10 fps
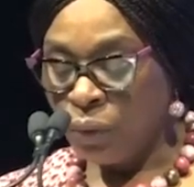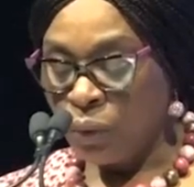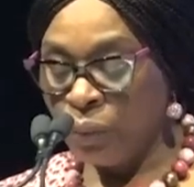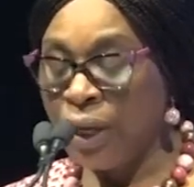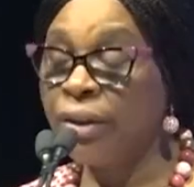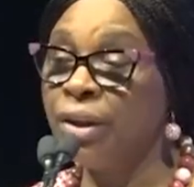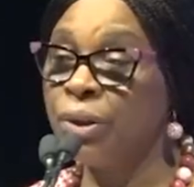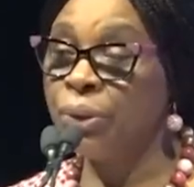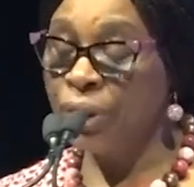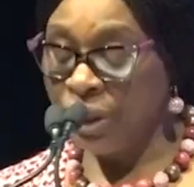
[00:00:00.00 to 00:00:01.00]
Where they
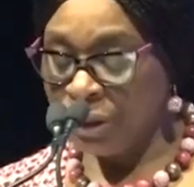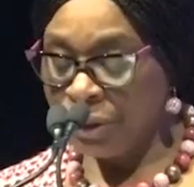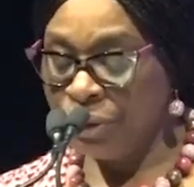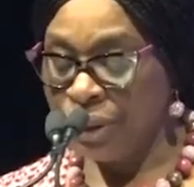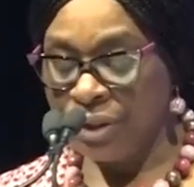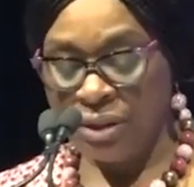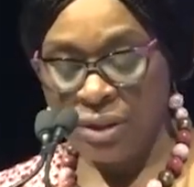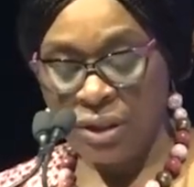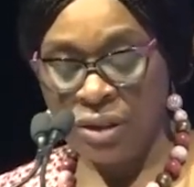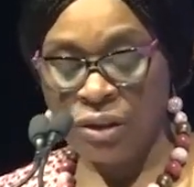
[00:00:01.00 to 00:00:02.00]
do
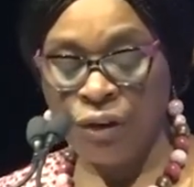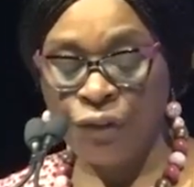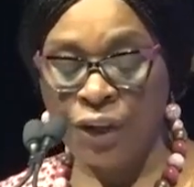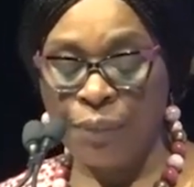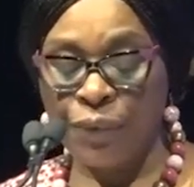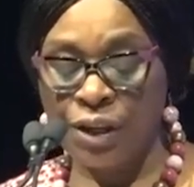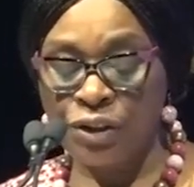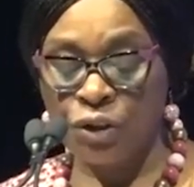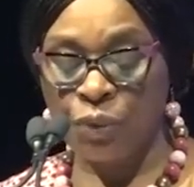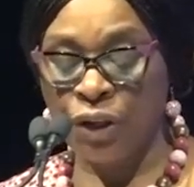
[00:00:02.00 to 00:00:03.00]
increase, it often appears
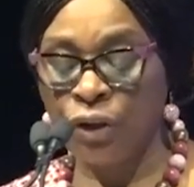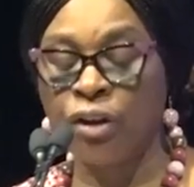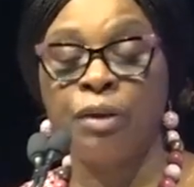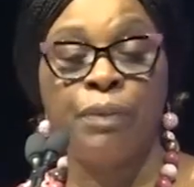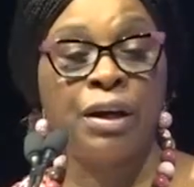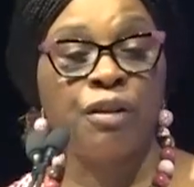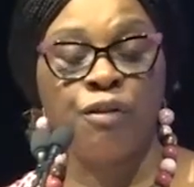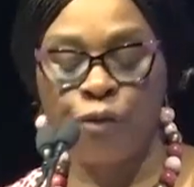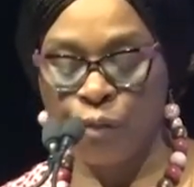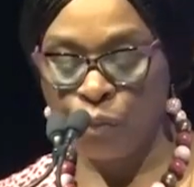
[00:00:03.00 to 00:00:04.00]
to be on the back
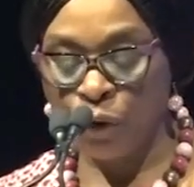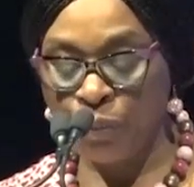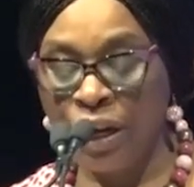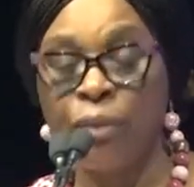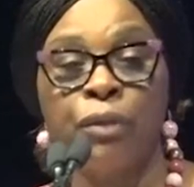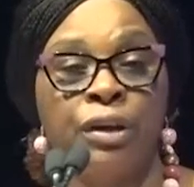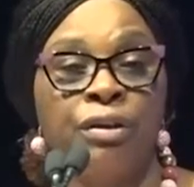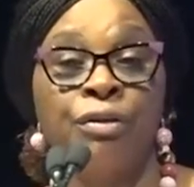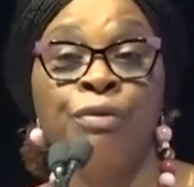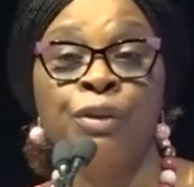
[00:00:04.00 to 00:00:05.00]
of mobile
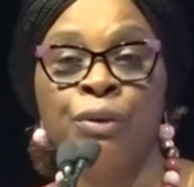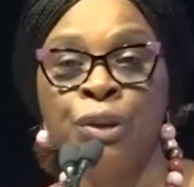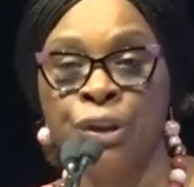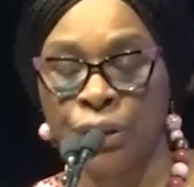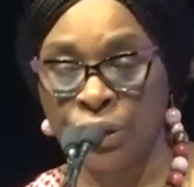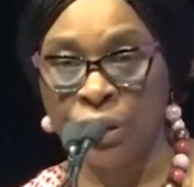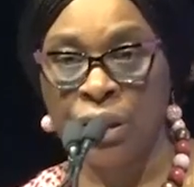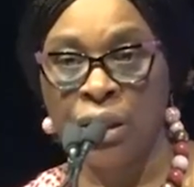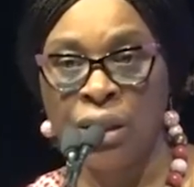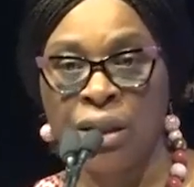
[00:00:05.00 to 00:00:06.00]
money revolution.
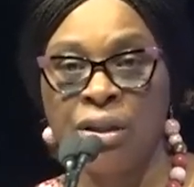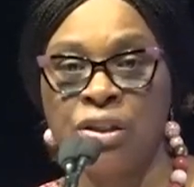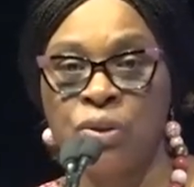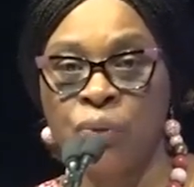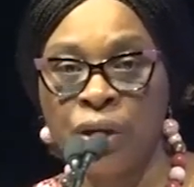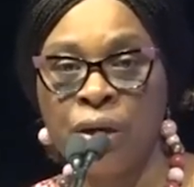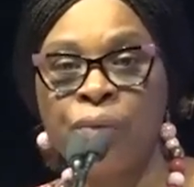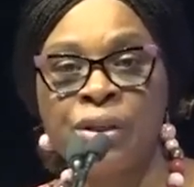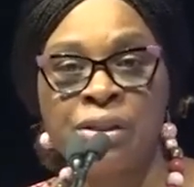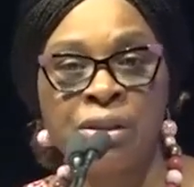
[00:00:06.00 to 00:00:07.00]
That is where
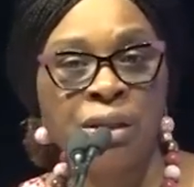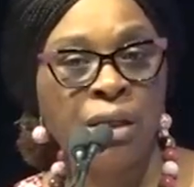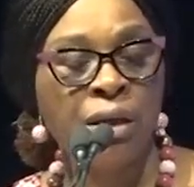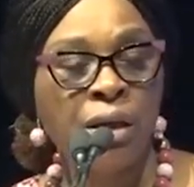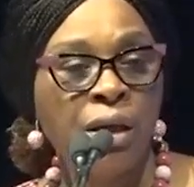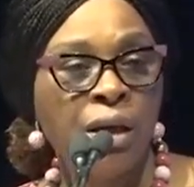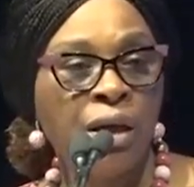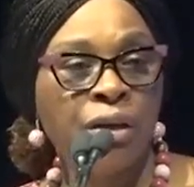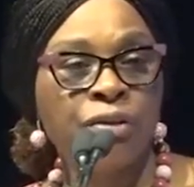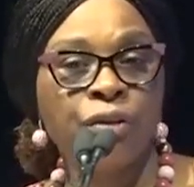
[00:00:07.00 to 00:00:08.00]
we see
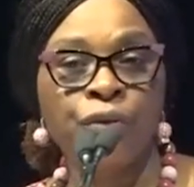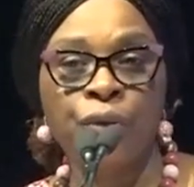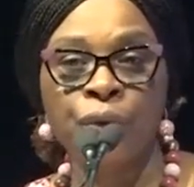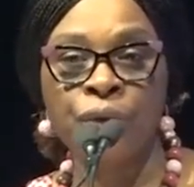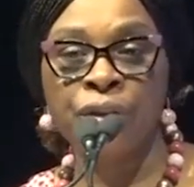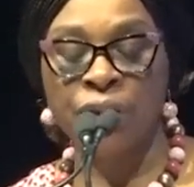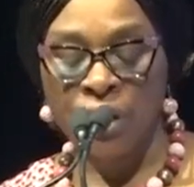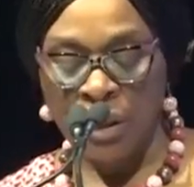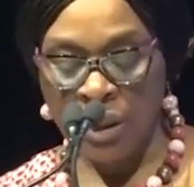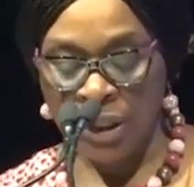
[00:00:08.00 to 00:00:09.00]
a lot of growth
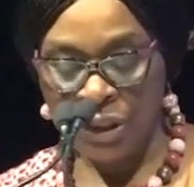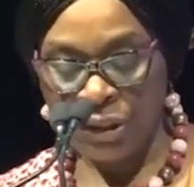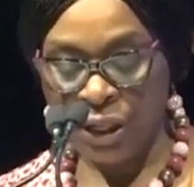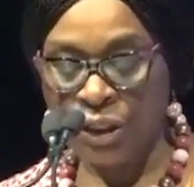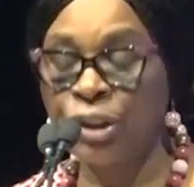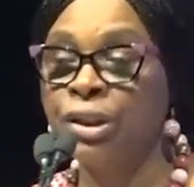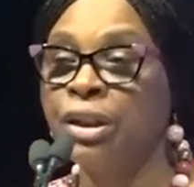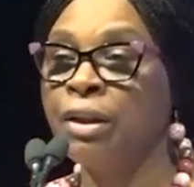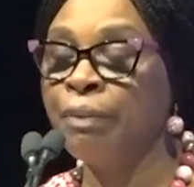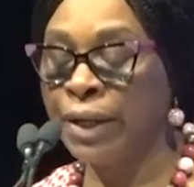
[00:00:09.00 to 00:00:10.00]
in
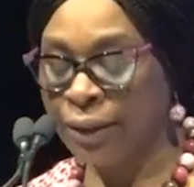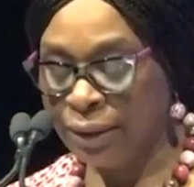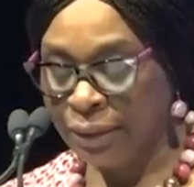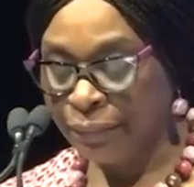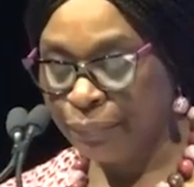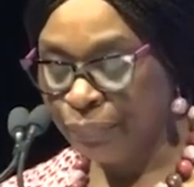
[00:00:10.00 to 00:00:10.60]
traditional banking.